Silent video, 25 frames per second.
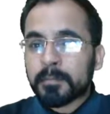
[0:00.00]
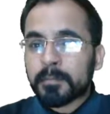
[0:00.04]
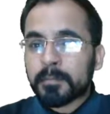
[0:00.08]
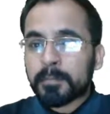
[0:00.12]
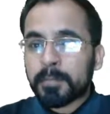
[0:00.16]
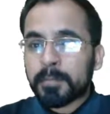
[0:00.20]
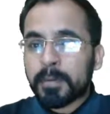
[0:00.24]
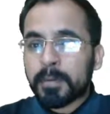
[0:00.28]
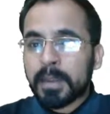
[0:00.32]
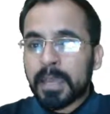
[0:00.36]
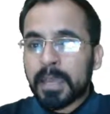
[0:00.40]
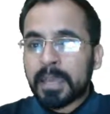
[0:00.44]

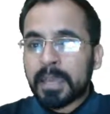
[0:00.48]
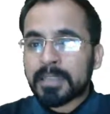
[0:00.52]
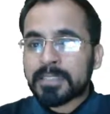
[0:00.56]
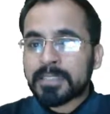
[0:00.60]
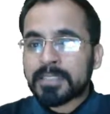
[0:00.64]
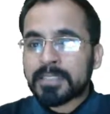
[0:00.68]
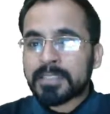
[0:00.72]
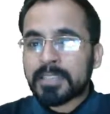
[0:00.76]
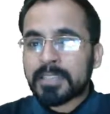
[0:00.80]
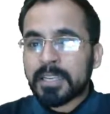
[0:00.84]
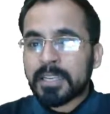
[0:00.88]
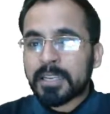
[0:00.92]

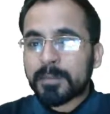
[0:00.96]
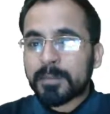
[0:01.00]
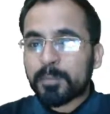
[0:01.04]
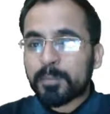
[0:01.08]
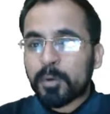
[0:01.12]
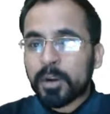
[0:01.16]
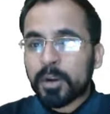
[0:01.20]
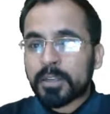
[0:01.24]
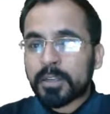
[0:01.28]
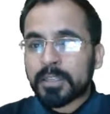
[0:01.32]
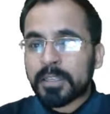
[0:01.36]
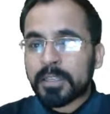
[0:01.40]
plastic
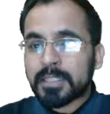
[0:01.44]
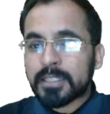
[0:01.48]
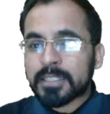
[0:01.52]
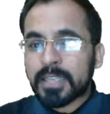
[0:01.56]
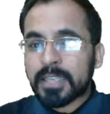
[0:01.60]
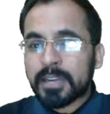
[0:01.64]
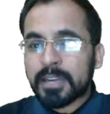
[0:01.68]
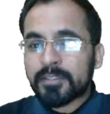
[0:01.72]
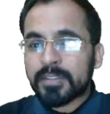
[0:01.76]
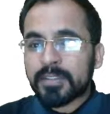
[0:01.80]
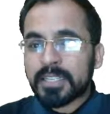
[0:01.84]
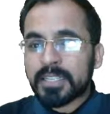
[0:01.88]
bottles
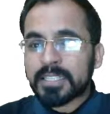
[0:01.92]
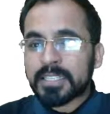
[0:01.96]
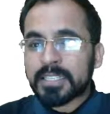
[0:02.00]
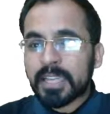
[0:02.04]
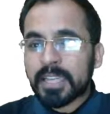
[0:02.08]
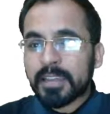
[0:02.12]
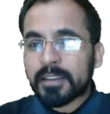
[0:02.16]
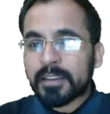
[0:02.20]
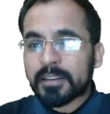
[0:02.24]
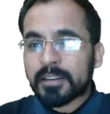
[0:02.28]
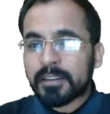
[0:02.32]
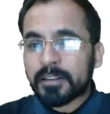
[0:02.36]
are
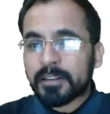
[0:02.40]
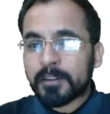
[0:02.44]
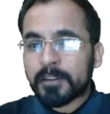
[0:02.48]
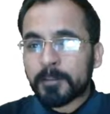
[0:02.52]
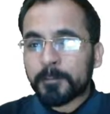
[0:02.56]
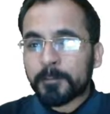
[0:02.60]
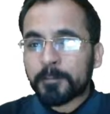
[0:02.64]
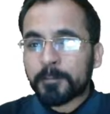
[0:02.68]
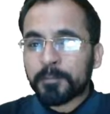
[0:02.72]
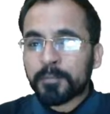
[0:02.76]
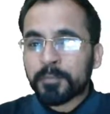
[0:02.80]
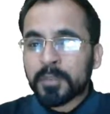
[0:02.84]
recycled.
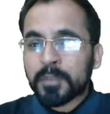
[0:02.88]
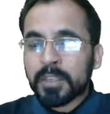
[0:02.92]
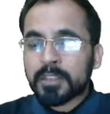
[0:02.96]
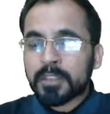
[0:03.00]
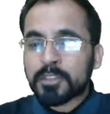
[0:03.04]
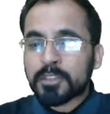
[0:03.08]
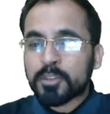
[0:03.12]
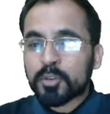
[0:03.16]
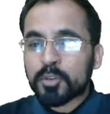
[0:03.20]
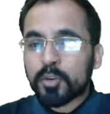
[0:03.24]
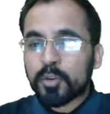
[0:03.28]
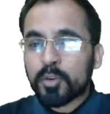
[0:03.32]

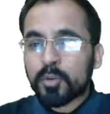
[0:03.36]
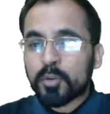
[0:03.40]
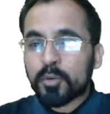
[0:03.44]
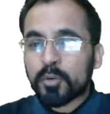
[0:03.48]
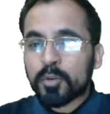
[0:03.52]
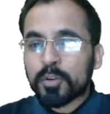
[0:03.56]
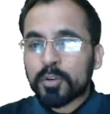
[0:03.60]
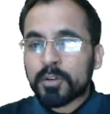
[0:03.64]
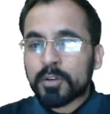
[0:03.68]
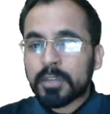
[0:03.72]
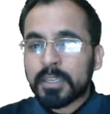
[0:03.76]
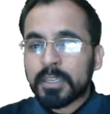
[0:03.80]

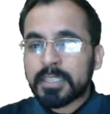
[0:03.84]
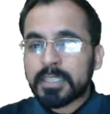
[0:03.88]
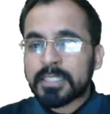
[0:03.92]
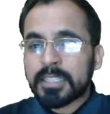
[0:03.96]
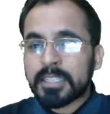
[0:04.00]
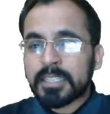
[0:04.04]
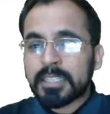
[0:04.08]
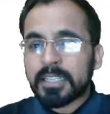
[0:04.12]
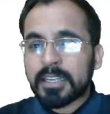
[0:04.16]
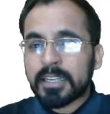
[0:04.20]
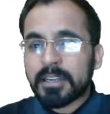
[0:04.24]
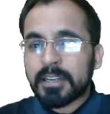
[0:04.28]
So is
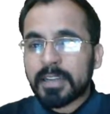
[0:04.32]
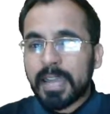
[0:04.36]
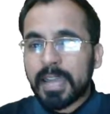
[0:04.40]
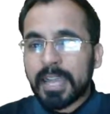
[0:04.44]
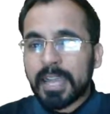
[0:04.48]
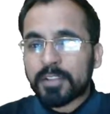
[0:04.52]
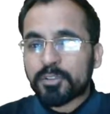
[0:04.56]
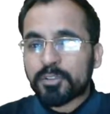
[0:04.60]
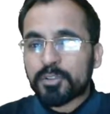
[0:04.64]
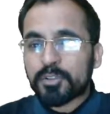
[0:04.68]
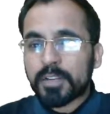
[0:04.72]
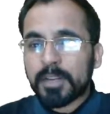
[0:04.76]
it a
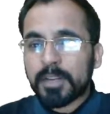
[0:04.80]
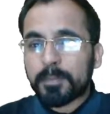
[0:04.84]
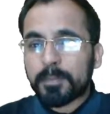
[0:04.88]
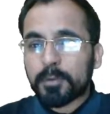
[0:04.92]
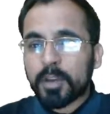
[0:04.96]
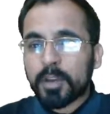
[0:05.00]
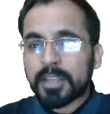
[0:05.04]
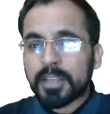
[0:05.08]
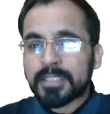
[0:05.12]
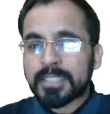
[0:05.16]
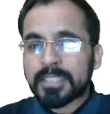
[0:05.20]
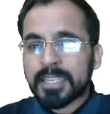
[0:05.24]
natural
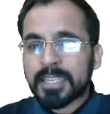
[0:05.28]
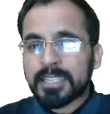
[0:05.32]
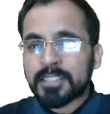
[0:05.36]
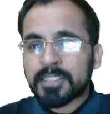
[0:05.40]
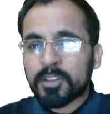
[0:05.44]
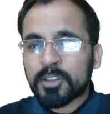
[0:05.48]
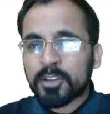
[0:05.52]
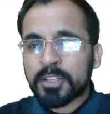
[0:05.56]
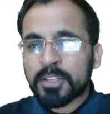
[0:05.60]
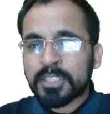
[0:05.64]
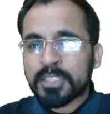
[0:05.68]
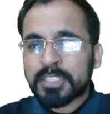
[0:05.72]
process
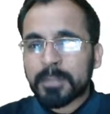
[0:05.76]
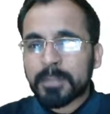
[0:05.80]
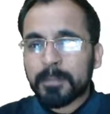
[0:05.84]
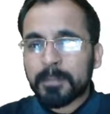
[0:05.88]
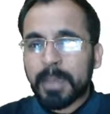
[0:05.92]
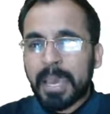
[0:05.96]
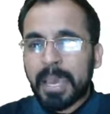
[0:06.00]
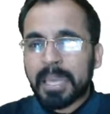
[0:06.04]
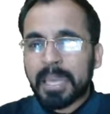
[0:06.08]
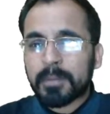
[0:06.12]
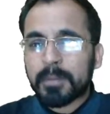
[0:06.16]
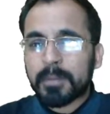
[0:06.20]
or it's a
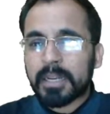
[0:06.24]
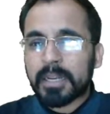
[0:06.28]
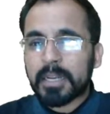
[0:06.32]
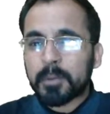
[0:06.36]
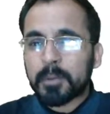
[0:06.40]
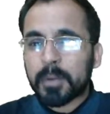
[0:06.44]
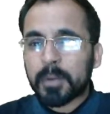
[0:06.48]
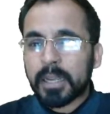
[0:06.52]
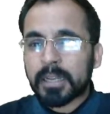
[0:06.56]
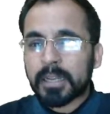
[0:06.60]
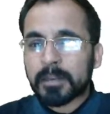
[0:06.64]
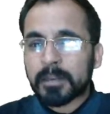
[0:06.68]
man-made
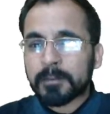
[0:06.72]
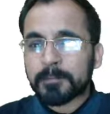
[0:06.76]
one?